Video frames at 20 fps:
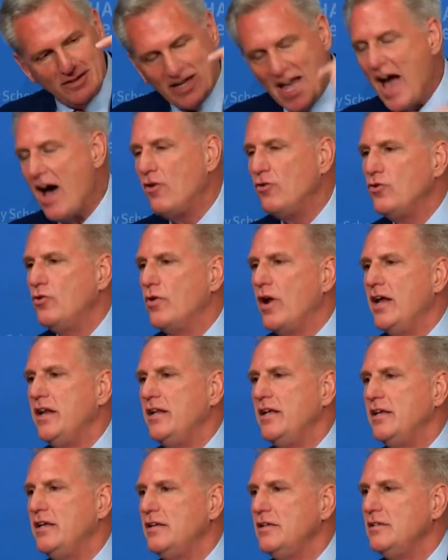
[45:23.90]

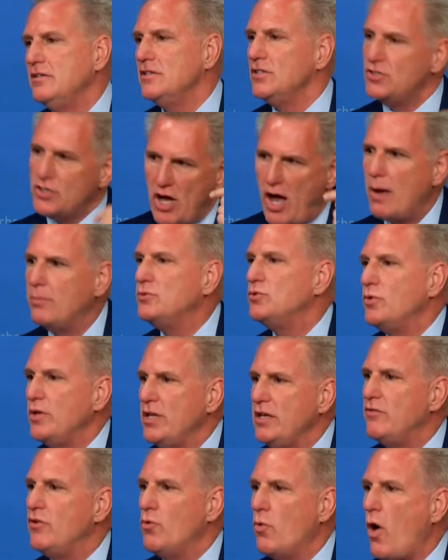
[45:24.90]
downgrading the jobs
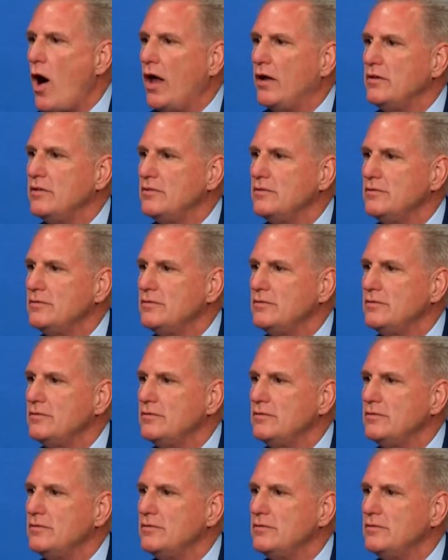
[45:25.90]
we even want.